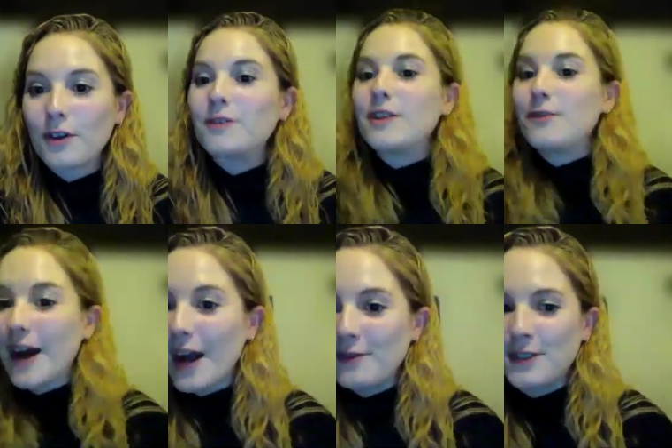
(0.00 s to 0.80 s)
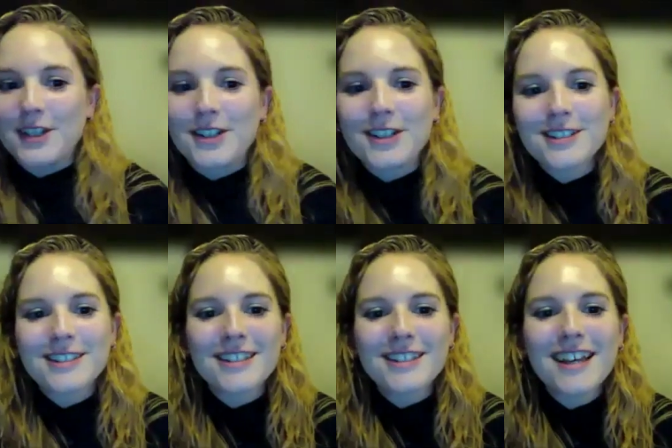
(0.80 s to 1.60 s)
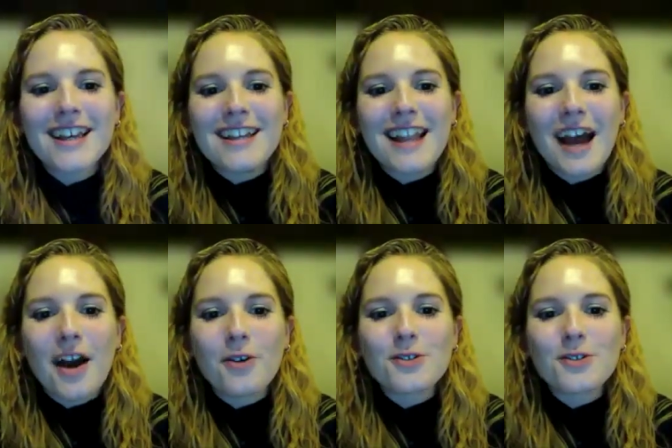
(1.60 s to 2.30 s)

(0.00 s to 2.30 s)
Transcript: 55 years now.